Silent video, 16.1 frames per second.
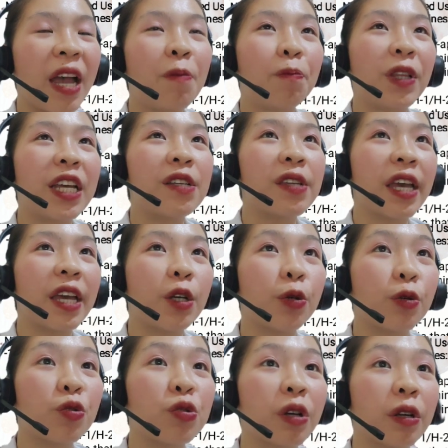plays a
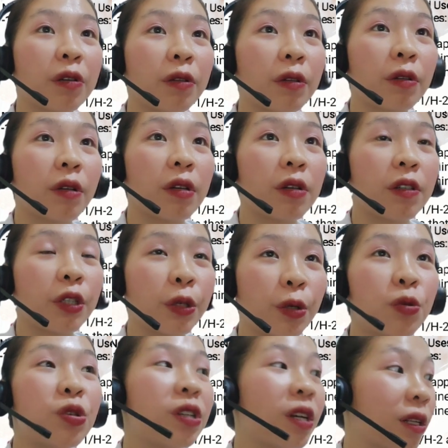
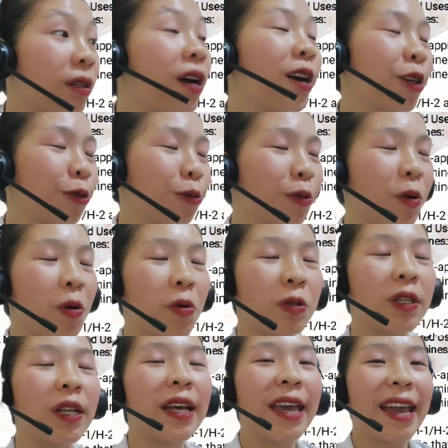crucial
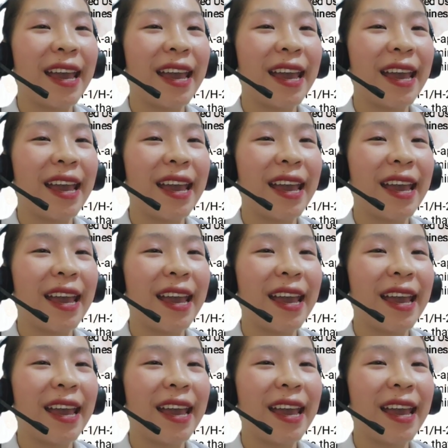role